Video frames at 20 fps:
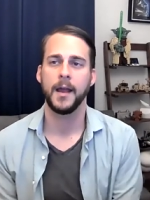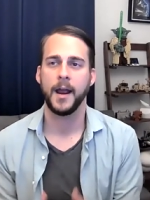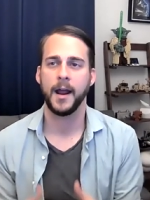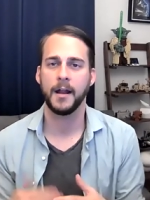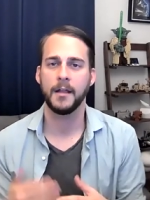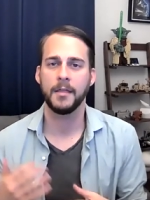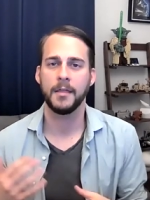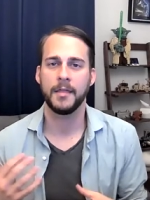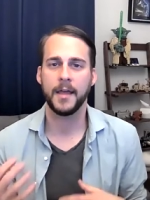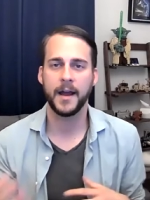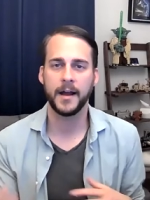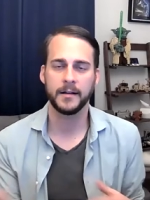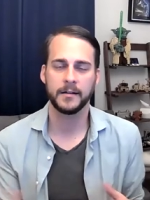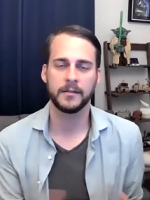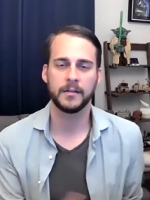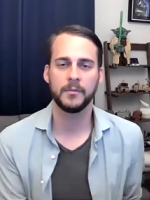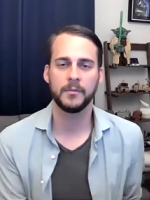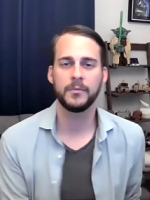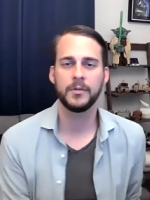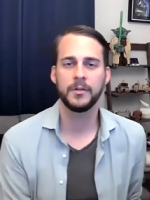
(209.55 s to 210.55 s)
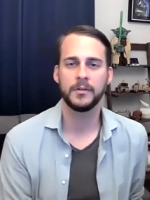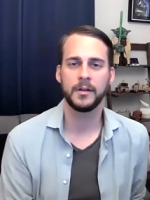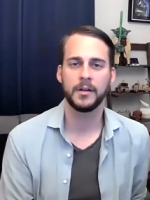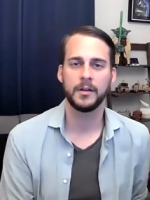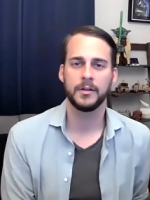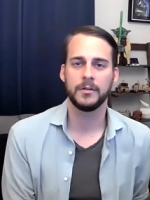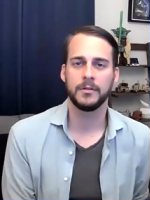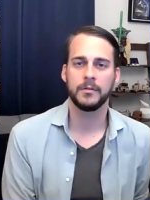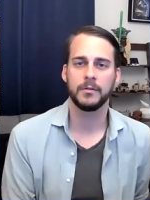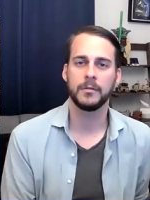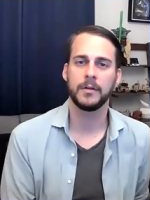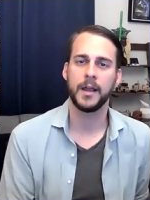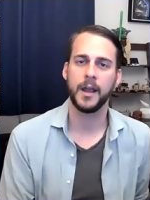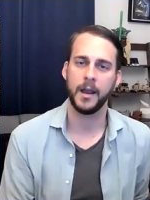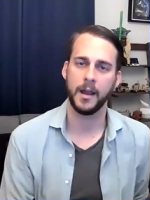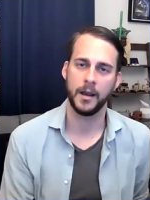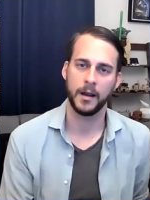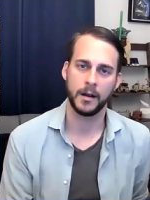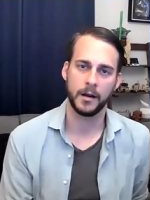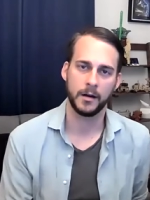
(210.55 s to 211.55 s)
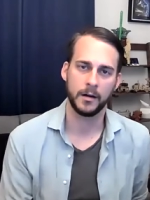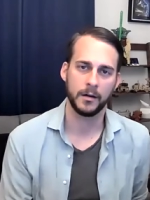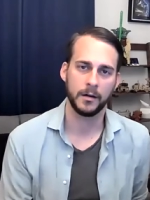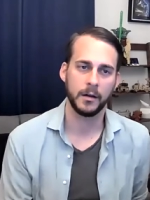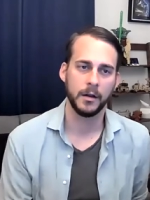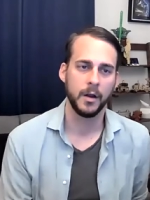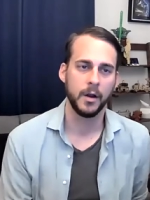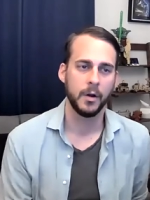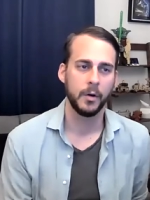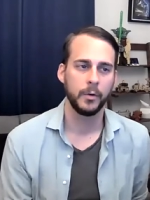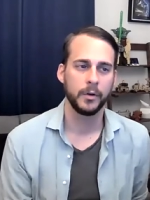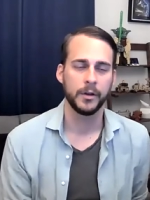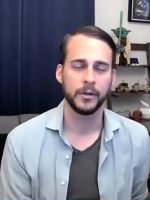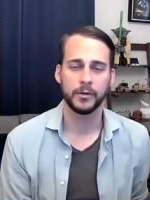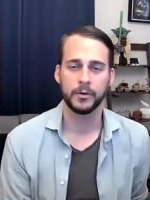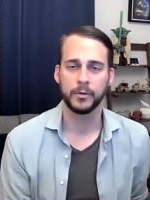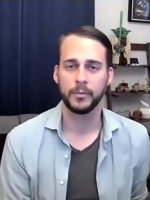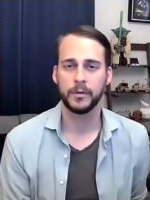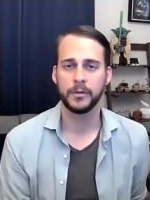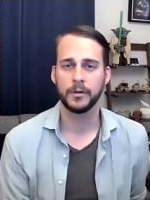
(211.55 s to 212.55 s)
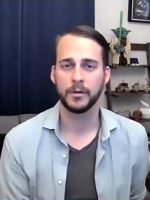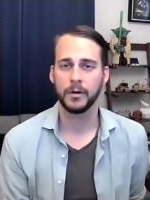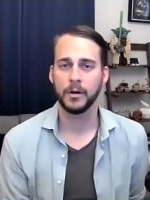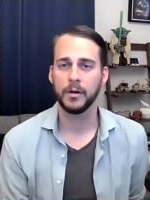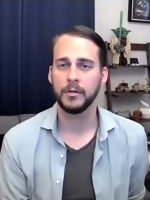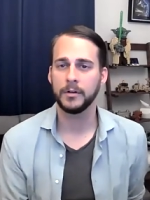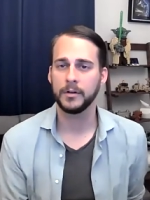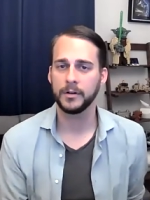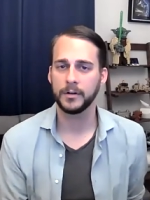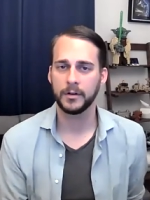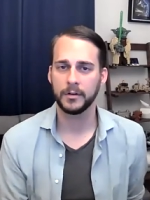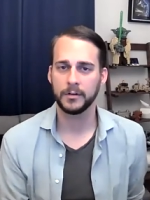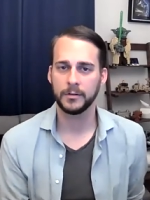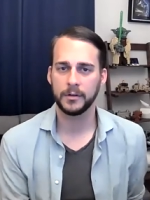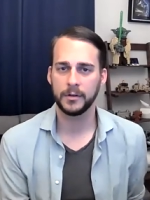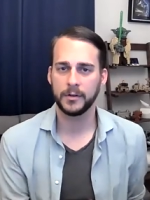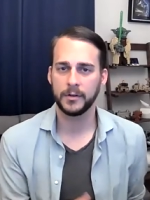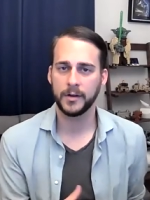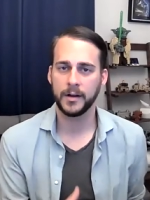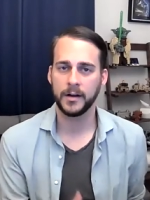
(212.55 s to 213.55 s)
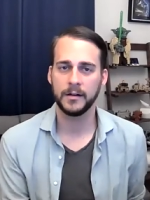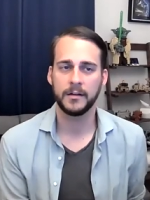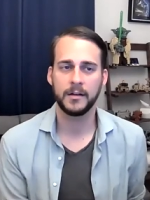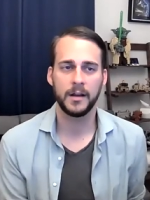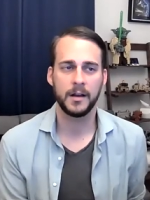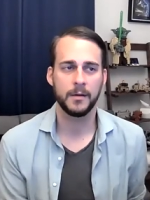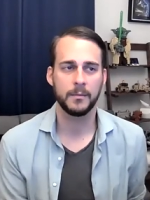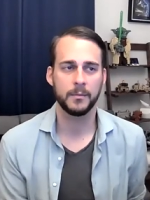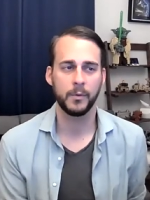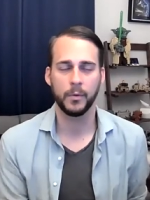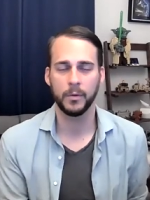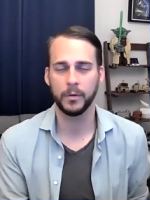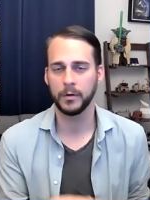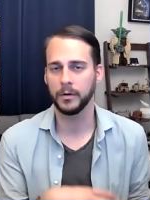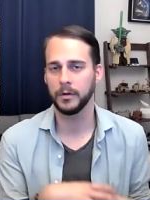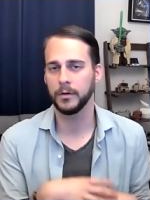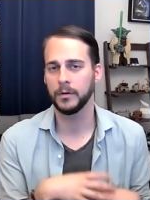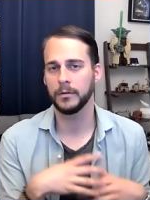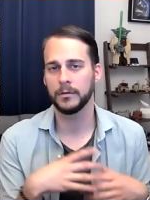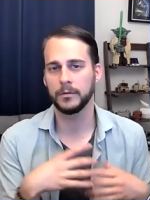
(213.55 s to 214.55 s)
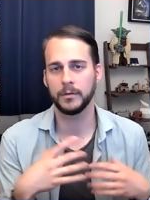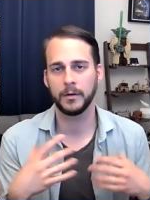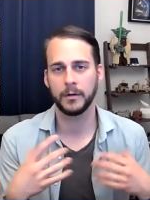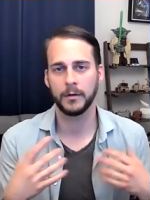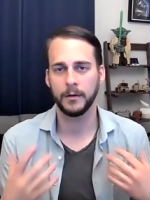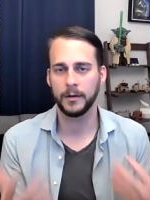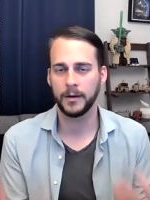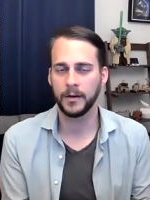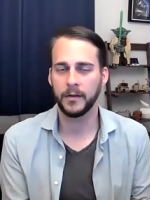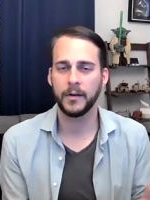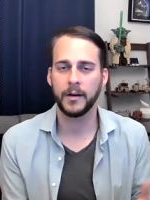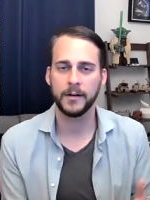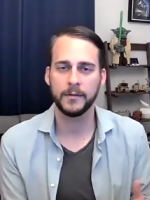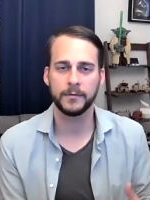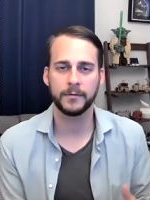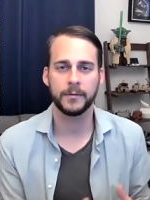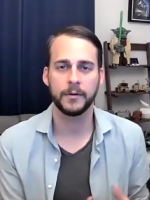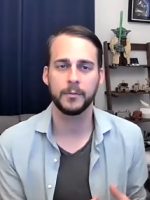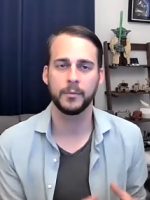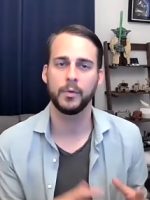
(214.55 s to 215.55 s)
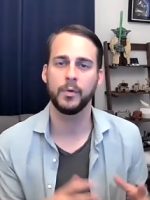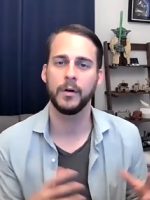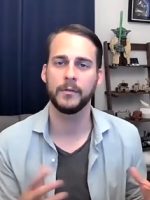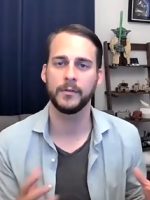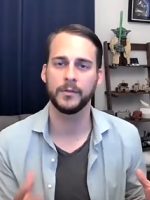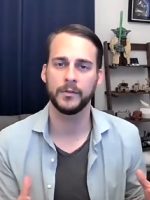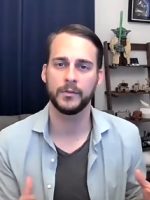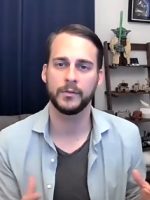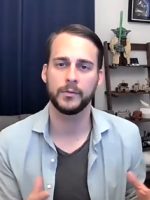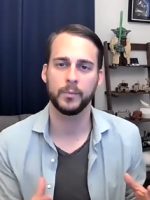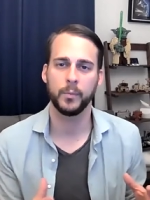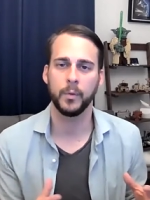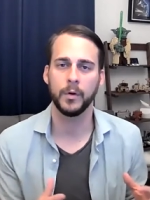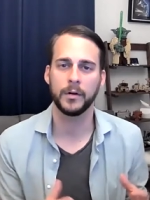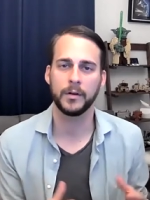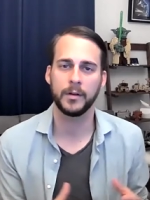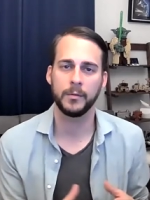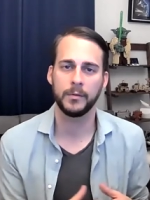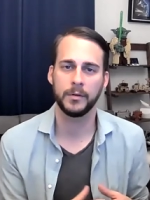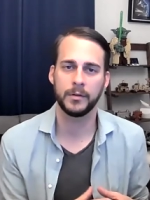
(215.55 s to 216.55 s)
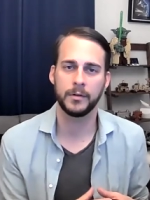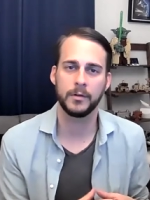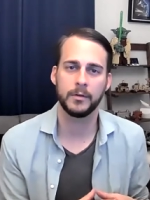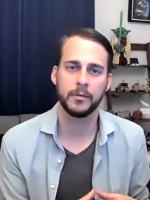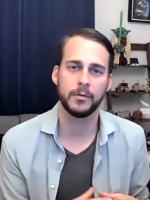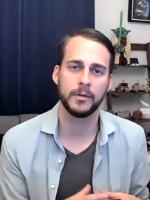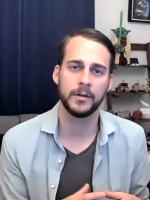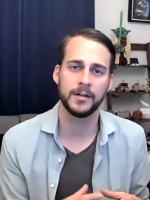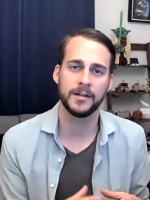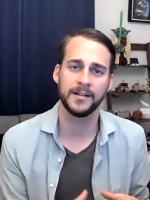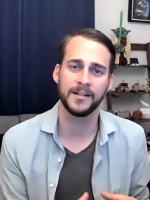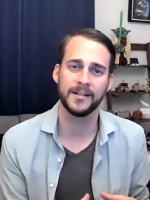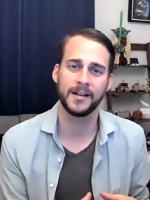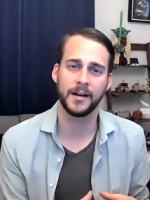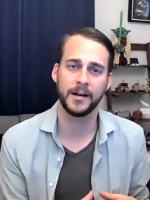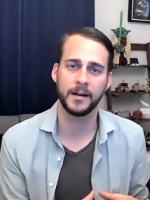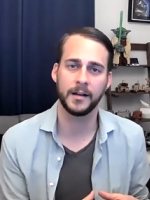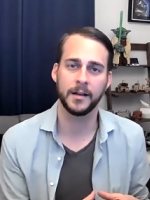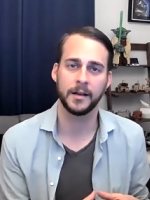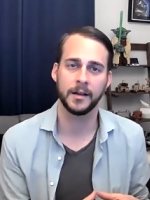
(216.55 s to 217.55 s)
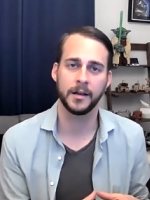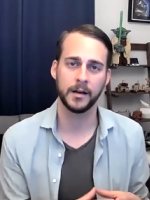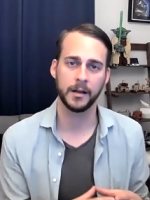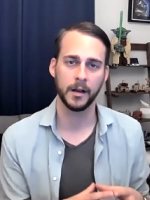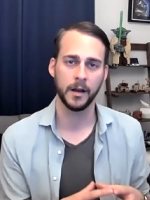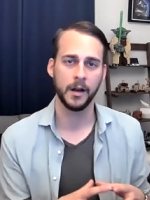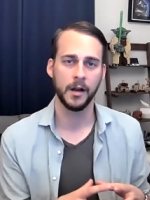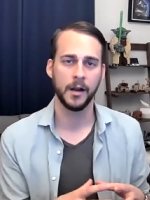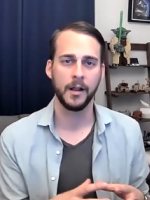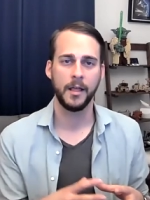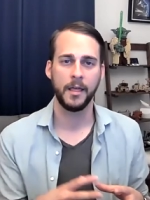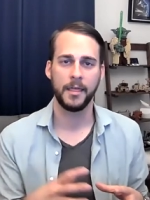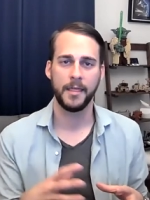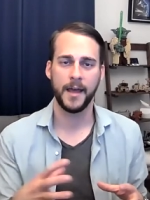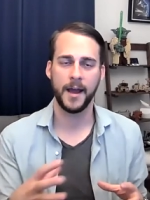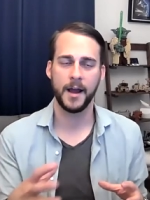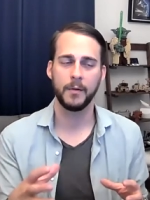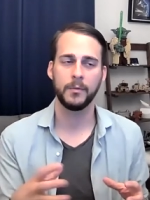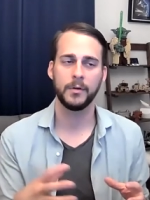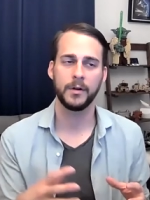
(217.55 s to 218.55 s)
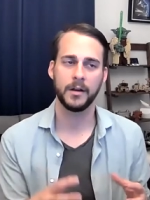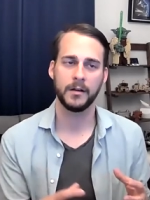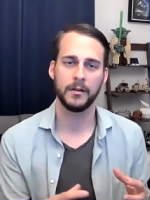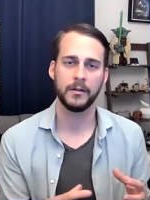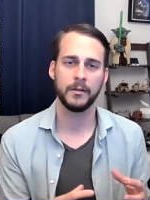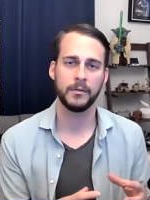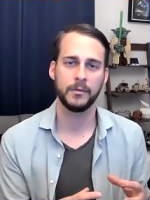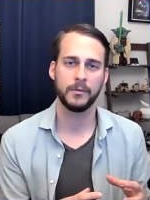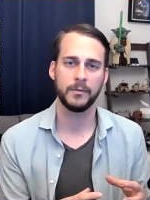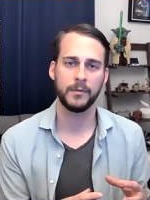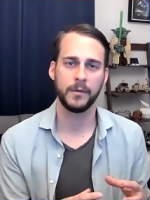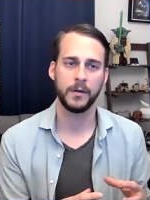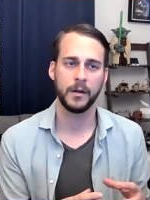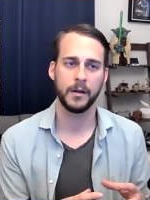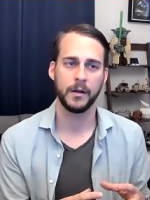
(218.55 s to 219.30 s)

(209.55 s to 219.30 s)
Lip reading: And that's something that you can either with your own internal design team or a design firm, whoever is working with you in designing it, that will give